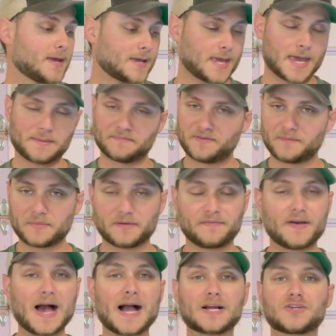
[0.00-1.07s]
Came from the
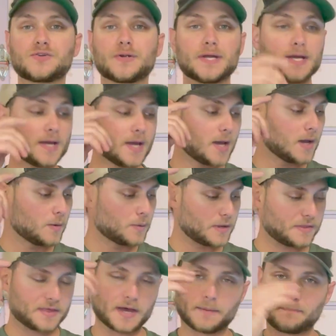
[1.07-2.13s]
factory
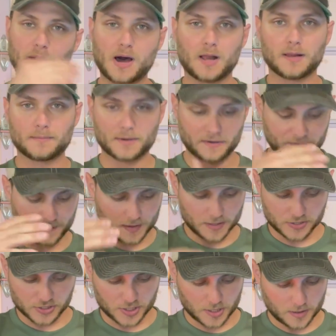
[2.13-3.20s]
with polymer
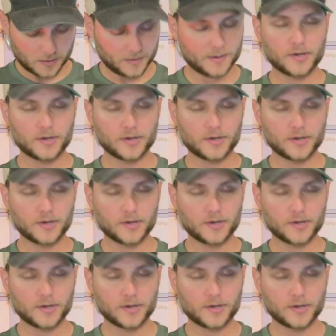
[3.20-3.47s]
furniture,